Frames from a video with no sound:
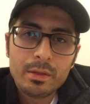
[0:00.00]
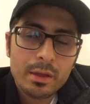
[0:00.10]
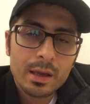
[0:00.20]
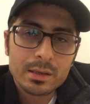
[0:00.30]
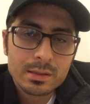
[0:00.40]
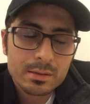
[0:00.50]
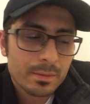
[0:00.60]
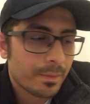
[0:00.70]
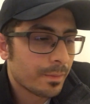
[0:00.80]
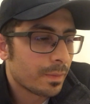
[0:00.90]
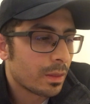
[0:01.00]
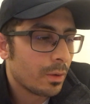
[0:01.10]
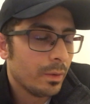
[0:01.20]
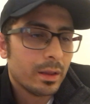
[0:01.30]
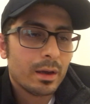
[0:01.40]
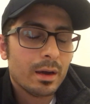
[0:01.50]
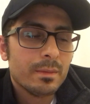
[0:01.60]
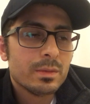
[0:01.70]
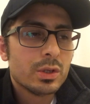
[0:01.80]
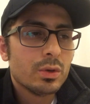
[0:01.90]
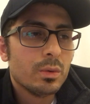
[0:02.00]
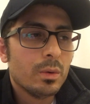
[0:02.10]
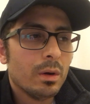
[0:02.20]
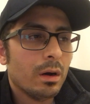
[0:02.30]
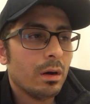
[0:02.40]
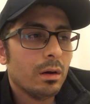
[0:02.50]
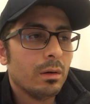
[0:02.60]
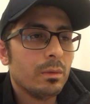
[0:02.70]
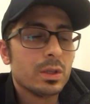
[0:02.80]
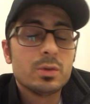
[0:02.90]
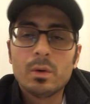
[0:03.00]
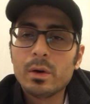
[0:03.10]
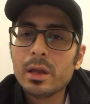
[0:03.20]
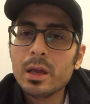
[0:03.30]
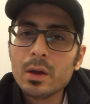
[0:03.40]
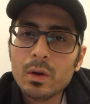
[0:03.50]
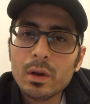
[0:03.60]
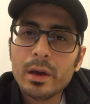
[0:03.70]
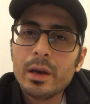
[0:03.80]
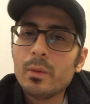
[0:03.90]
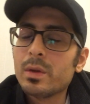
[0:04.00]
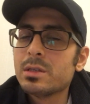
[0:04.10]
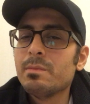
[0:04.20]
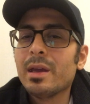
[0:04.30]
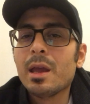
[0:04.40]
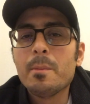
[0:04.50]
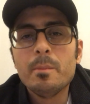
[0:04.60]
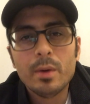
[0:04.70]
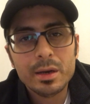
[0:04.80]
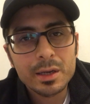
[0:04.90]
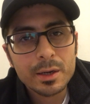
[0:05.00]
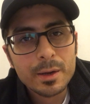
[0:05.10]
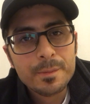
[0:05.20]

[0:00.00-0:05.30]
things when it comes to what's working online, and what's making money,